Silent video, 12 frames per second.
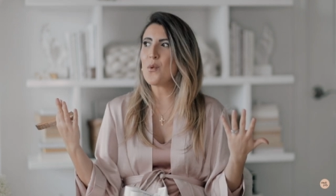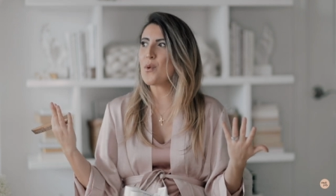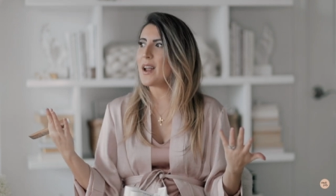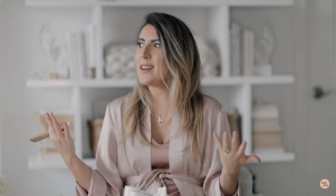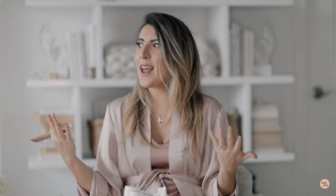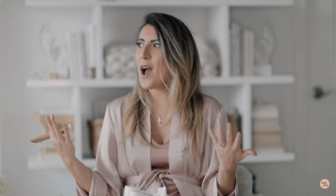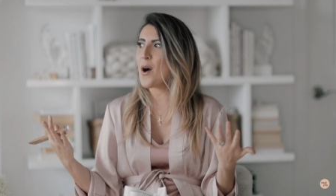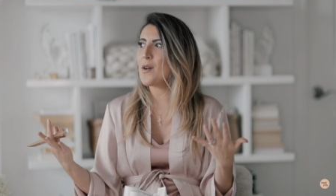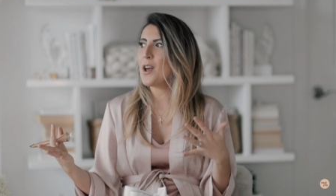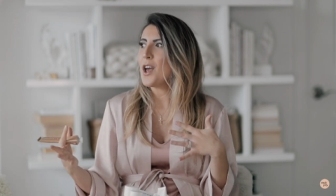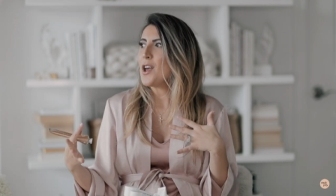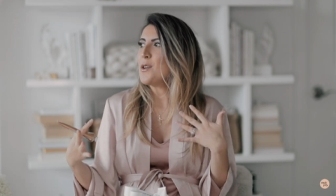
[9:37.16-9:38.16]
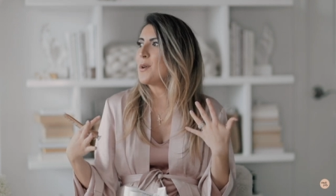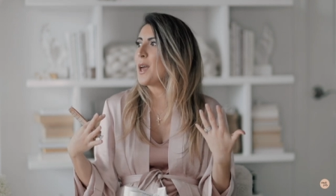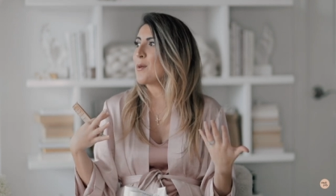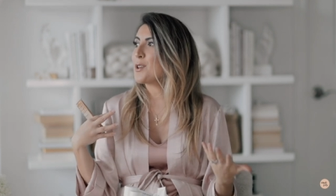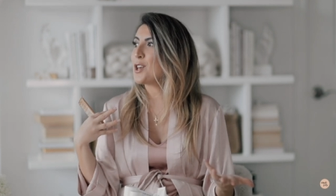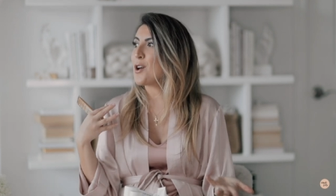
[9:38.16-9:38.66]
right now you
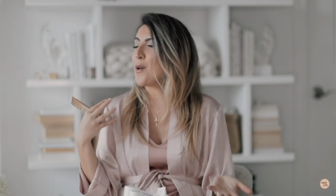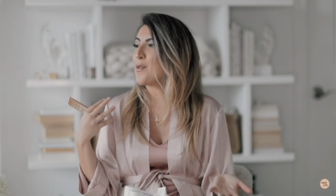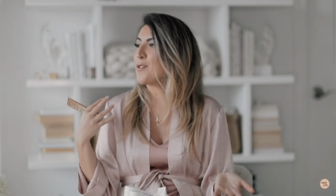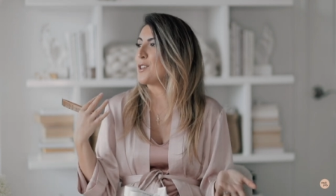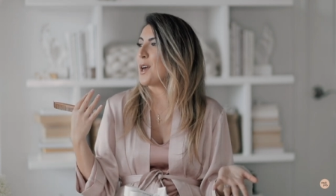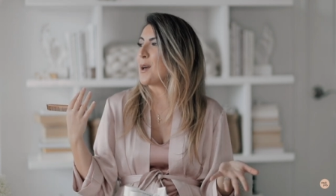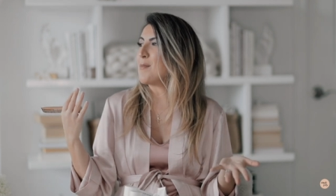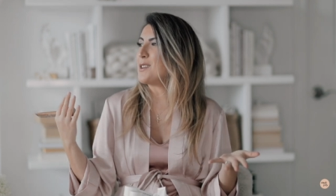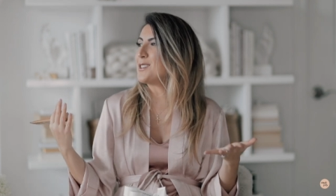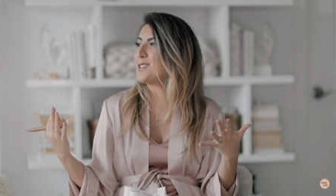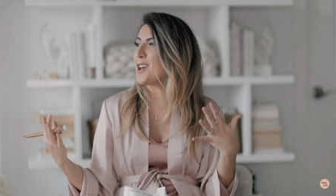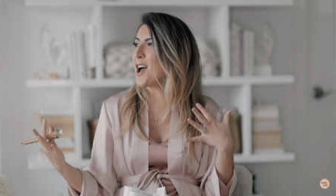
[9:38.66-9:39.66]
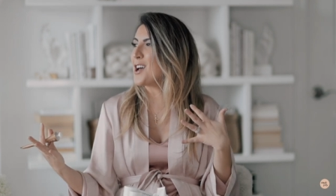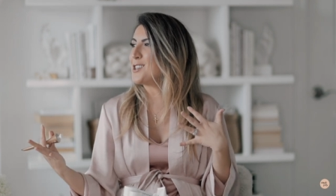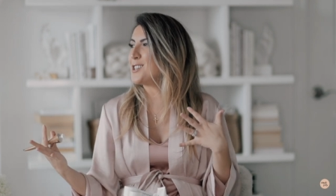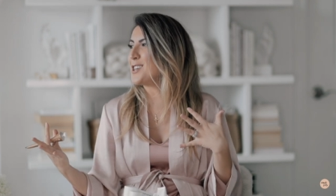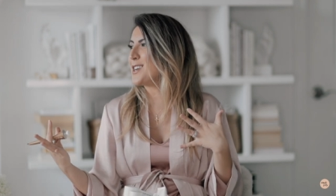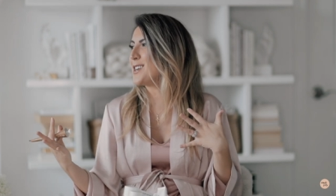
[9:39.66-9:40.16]
can't really go for like
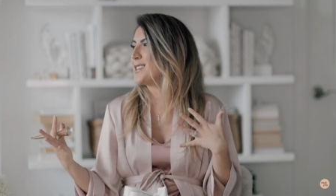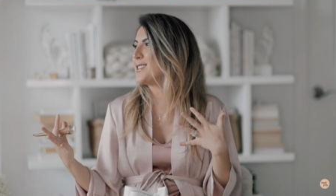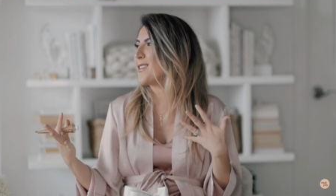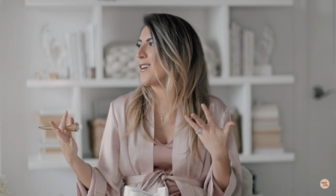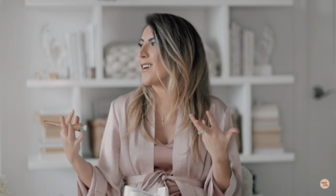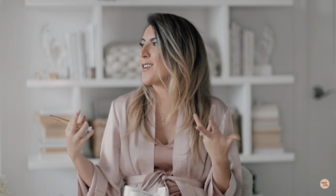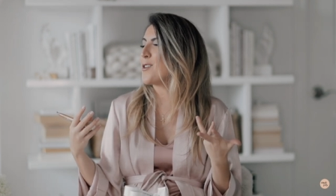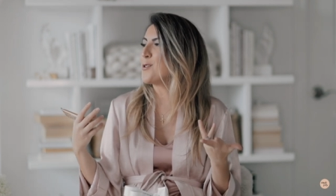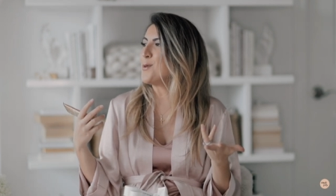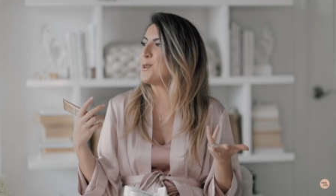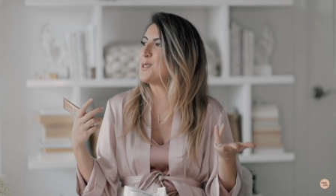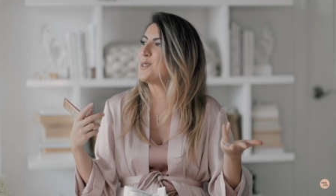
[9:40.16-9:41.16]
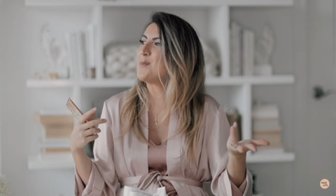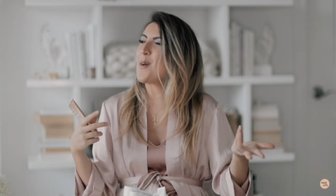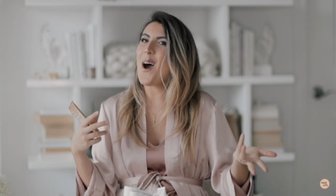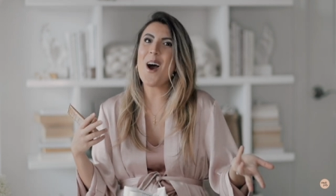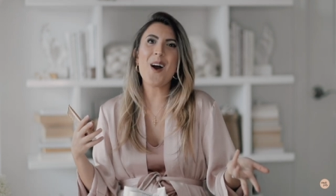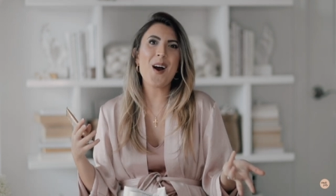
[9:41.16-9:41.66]
massages or go to a
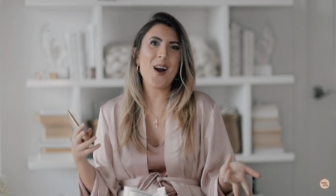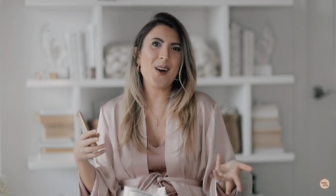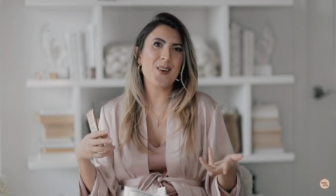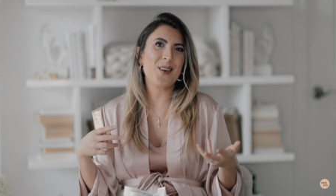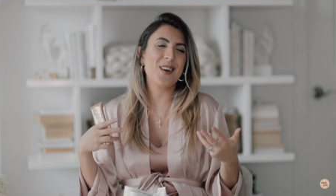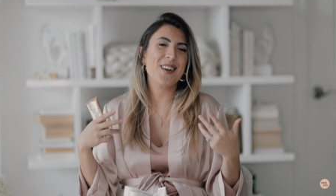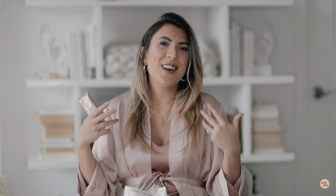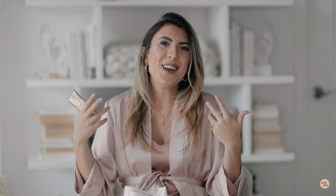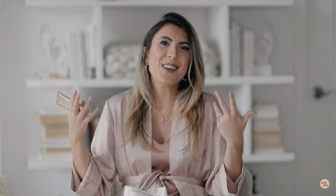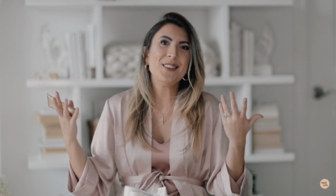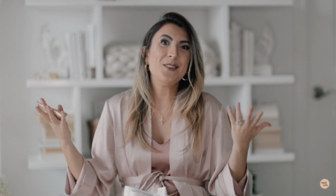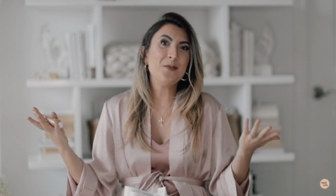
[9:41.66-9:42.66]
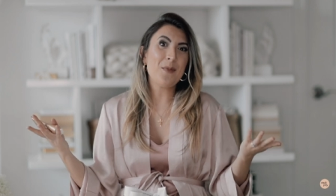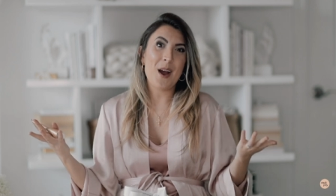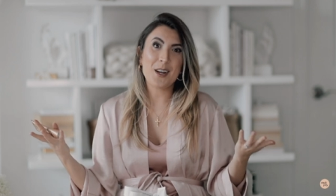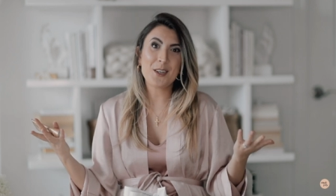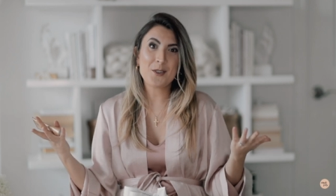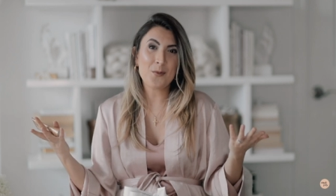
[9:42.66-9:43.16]
spa or do
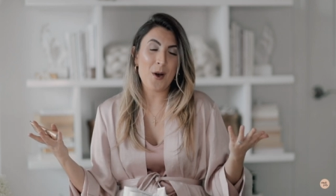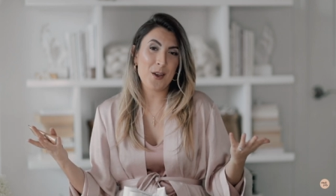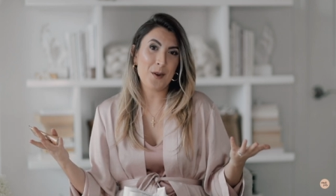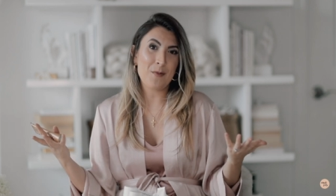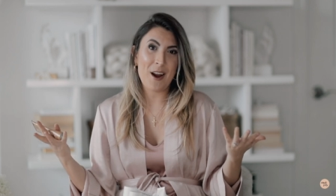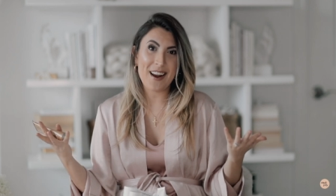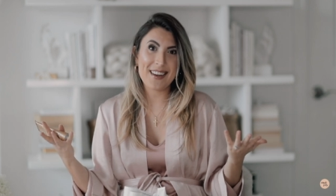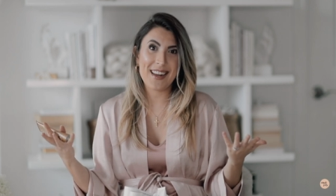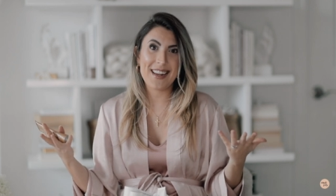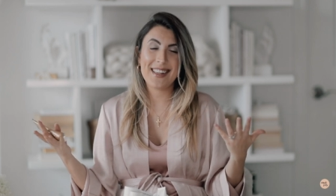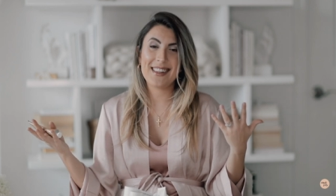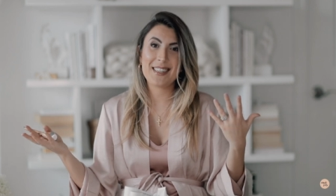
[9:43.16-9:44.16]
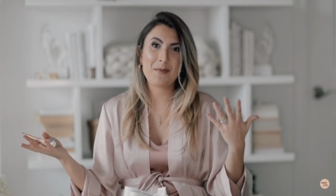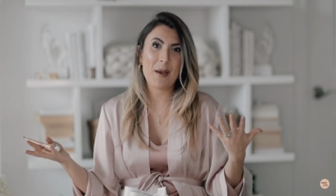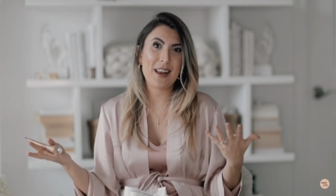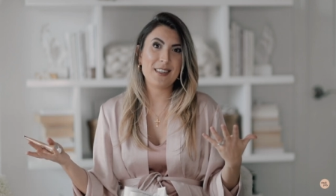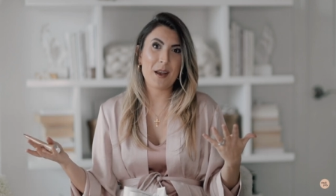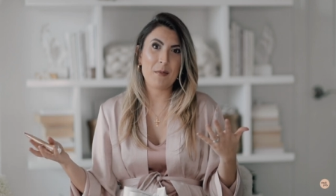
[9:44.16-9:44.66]
much while you're pregnant in this
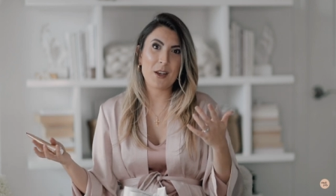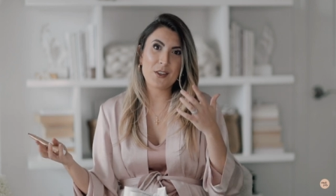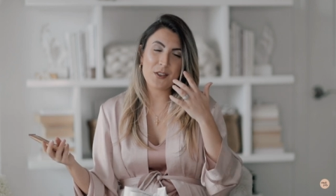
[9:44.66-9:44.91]
pandemic.